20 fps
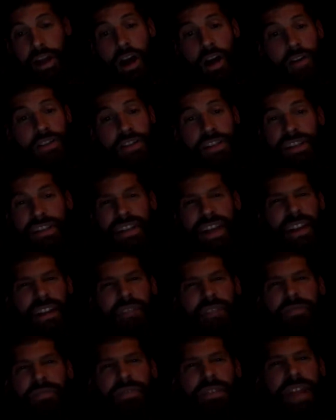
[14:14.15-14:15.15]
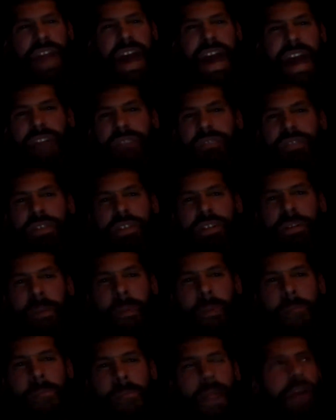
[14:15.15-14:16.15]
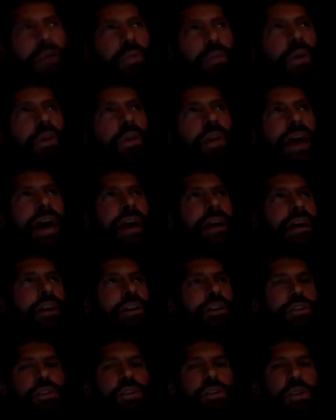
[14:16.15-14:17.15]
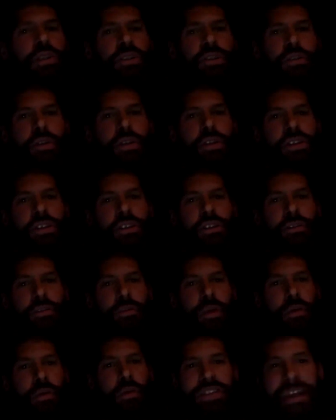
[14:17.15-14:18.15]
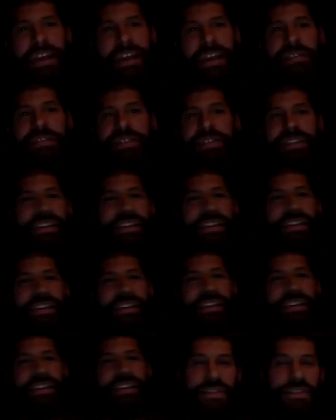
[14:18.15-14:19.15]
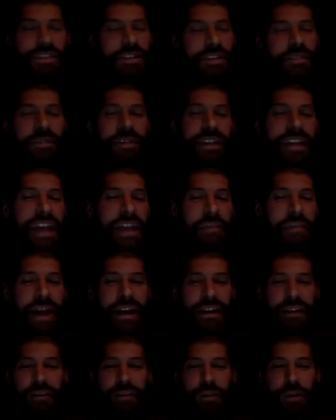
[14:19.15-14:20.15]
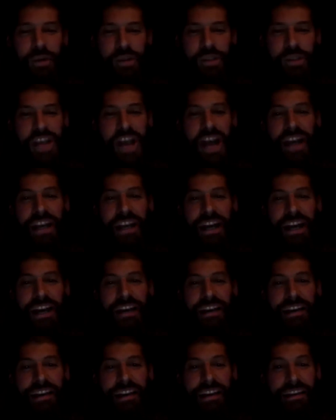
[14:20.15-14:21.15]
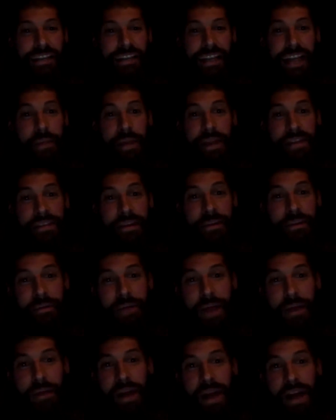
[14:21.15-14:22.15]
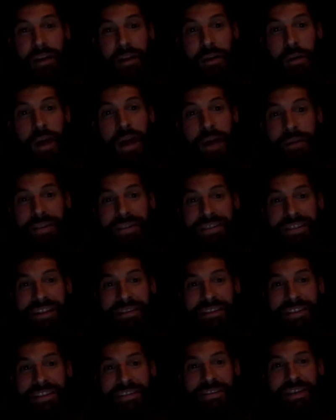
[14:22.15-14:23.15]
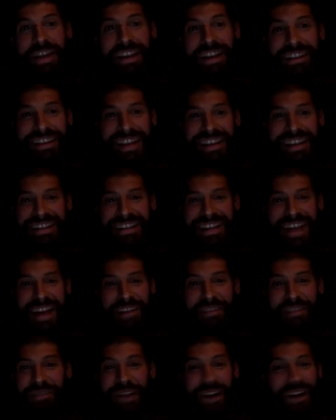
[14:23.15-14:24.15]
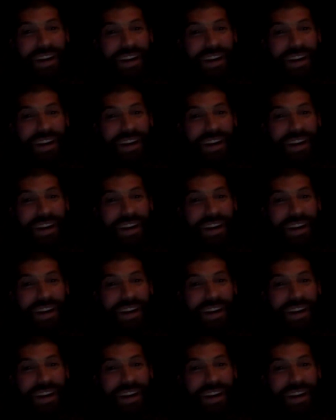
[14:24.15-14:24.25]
he just had a knack for a real knack and a true intuition of what was going to happen. And he used to he used to communicate back and forth with Sean and I. He's like, "Hey man, it's coming my way. I don't know why, but it's coming this way." And they'd snap the ball, and it was